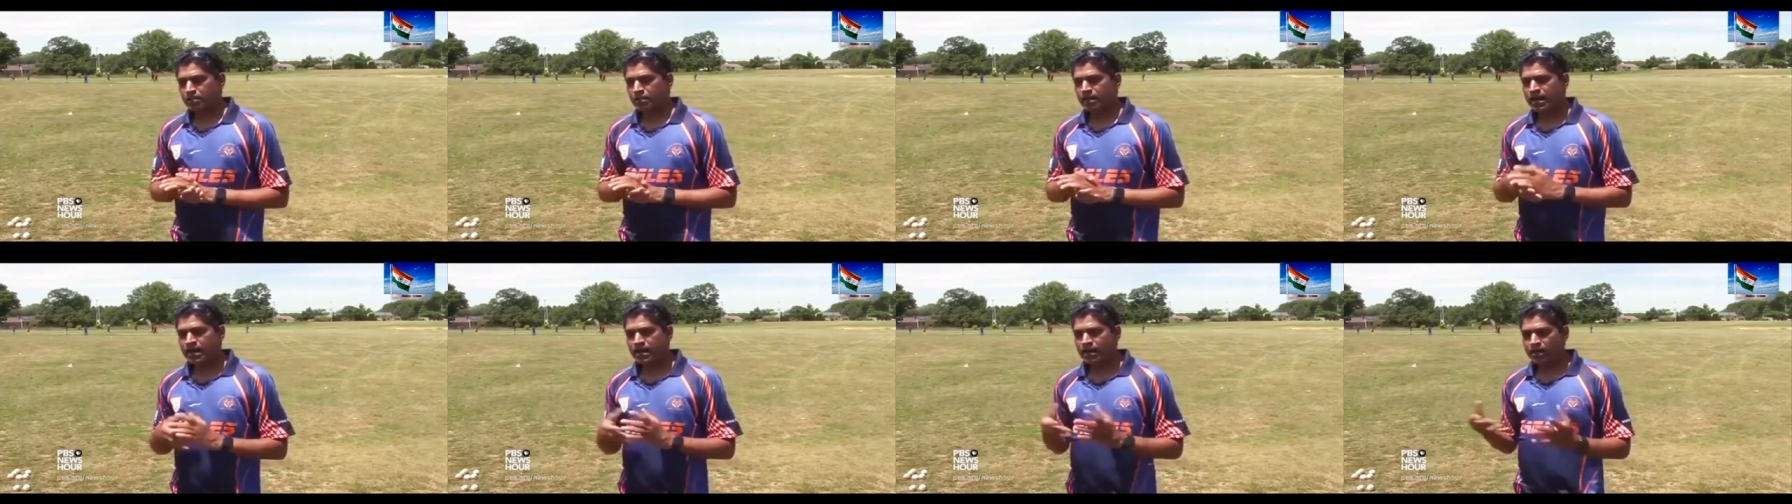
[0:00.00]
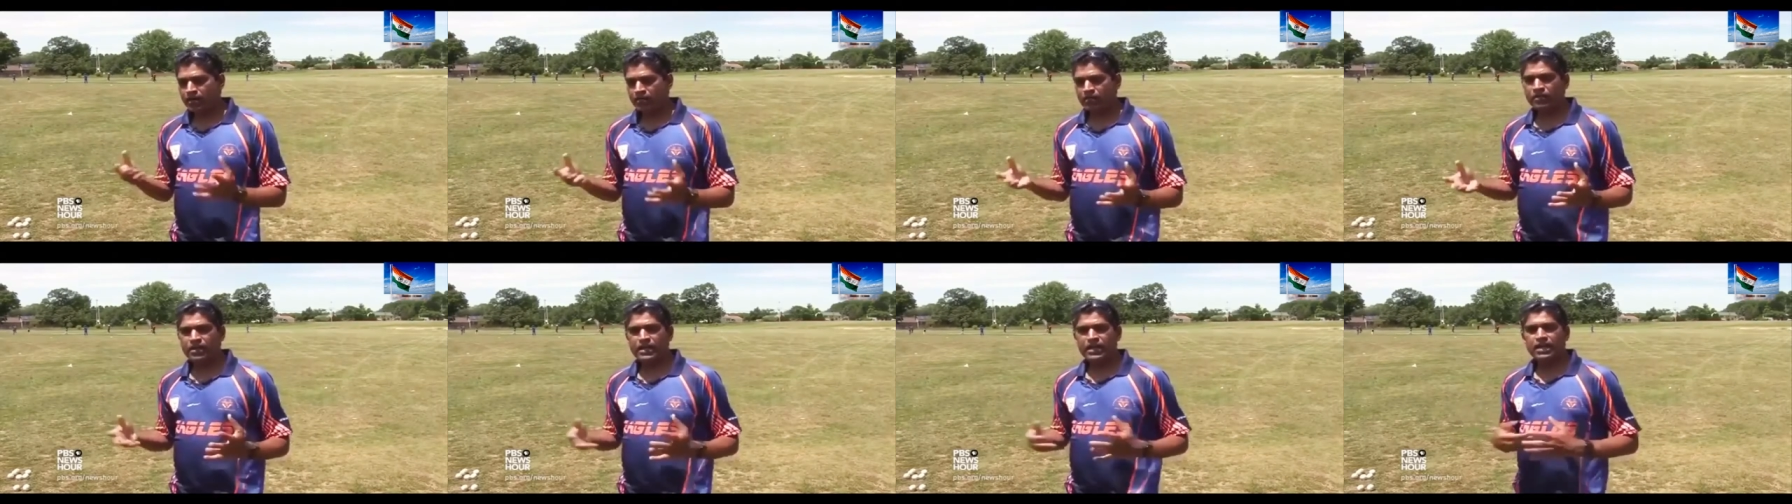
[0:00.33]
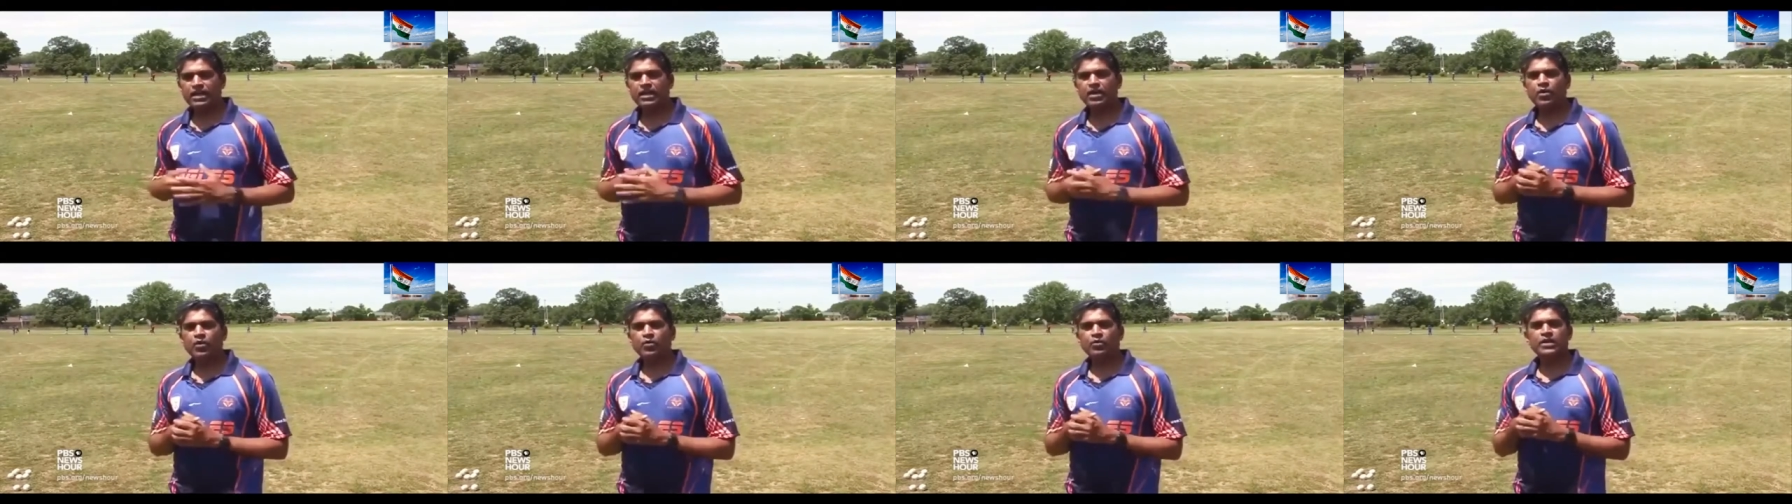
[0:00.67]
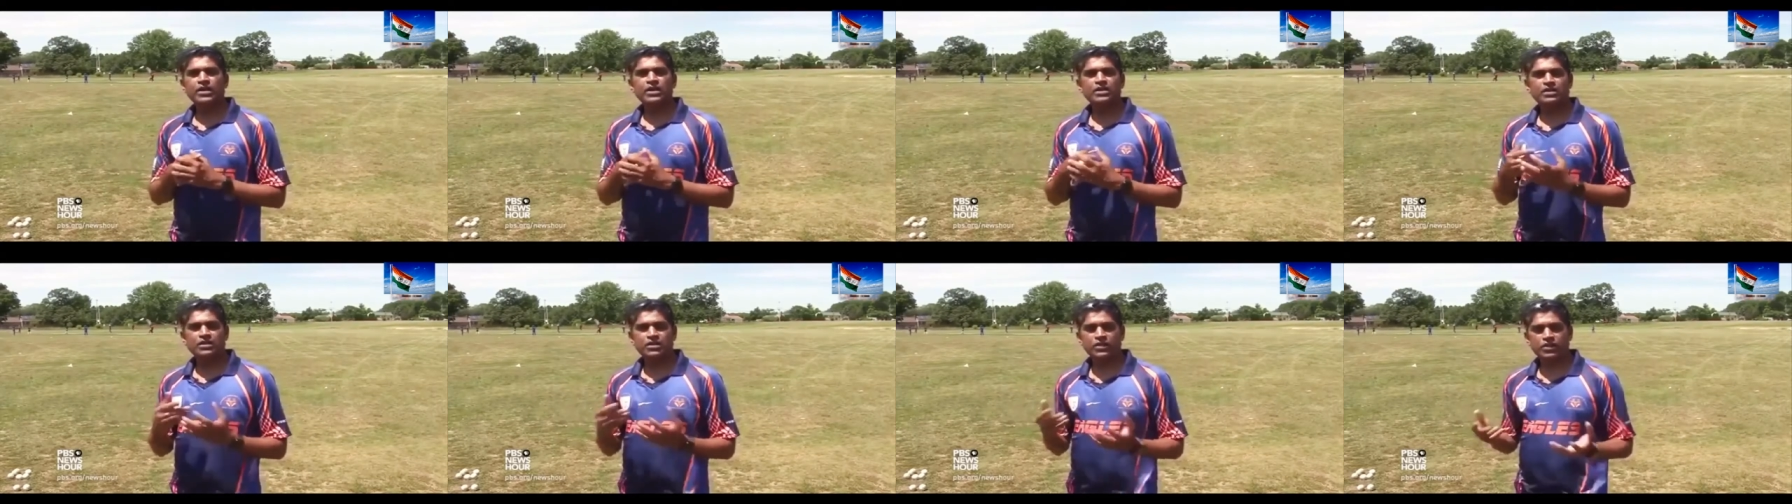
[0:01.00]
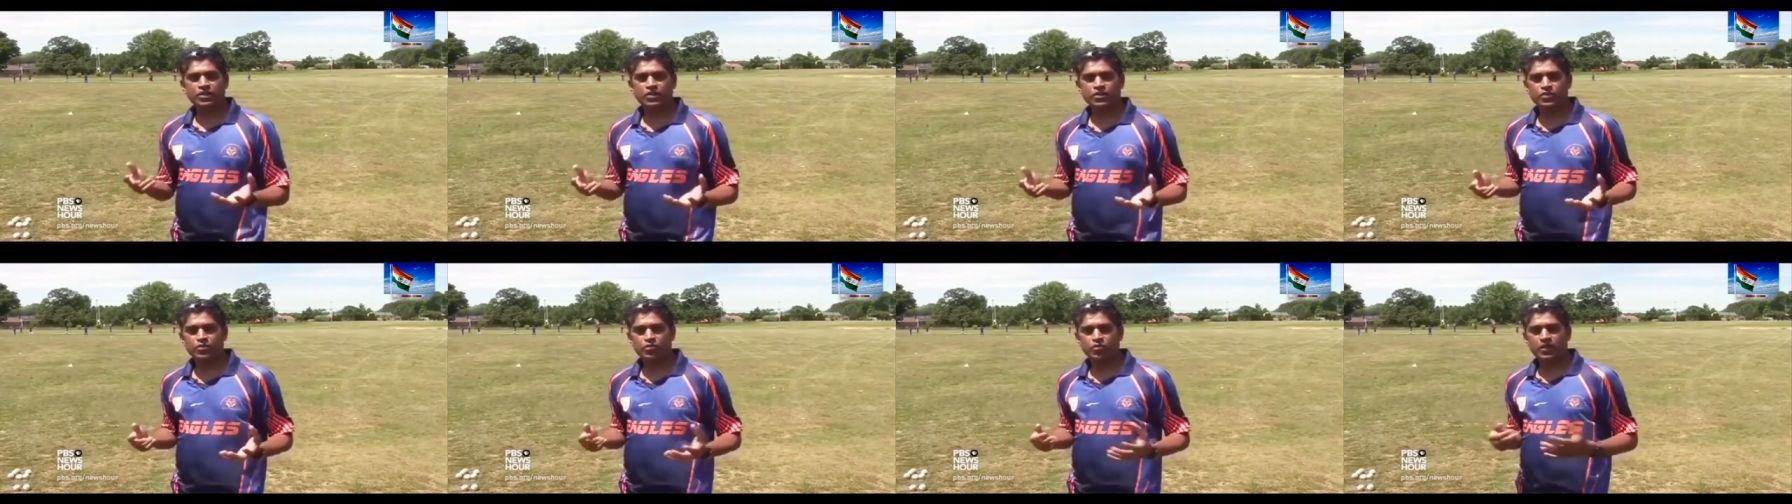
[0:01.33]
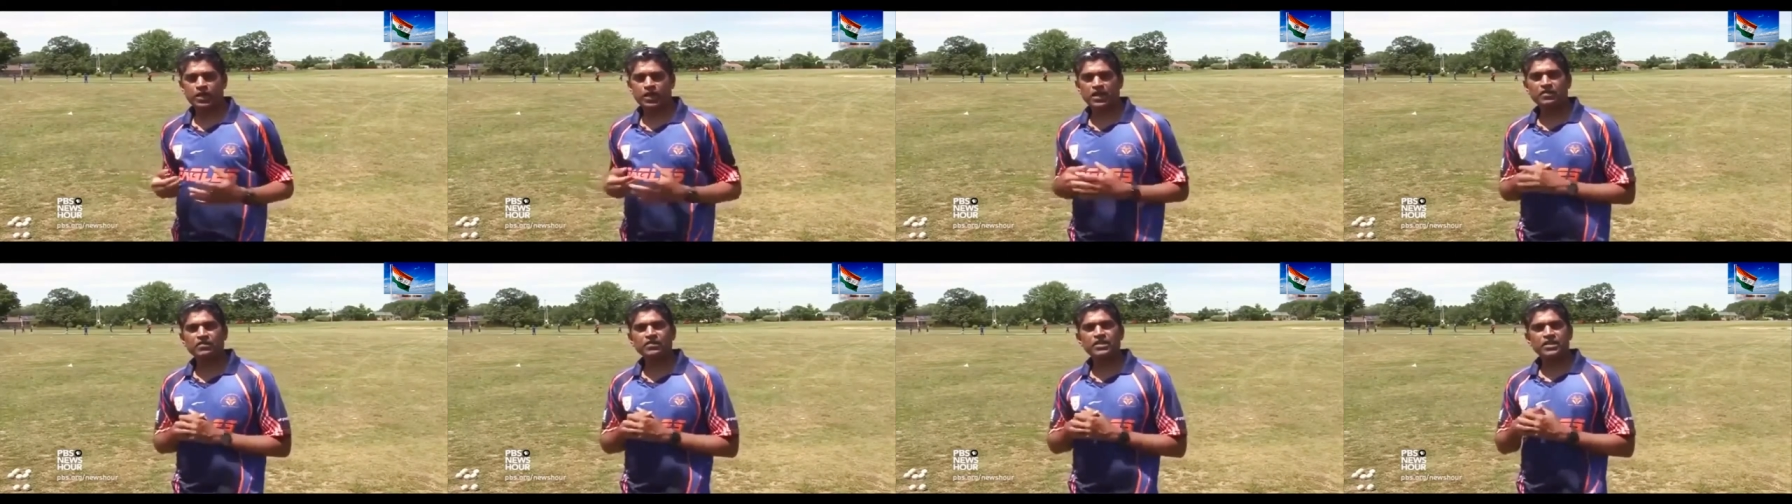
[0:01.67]
a matter of like how we introduce,
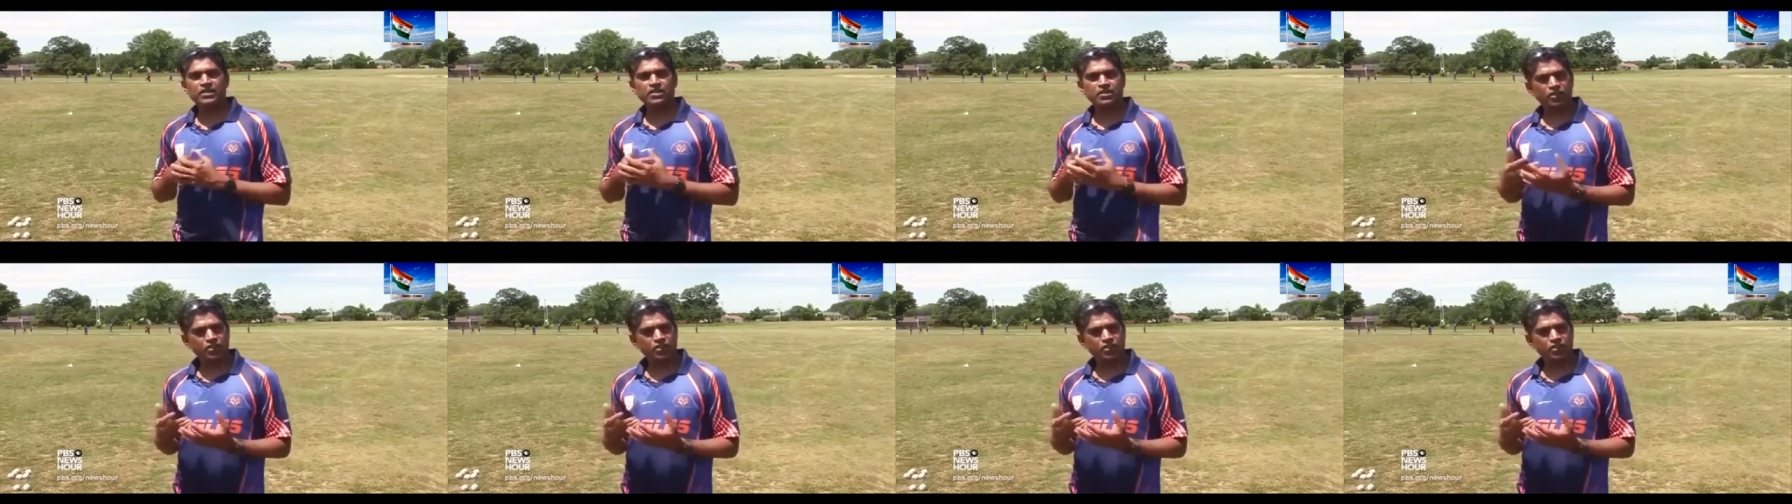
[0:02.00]
where we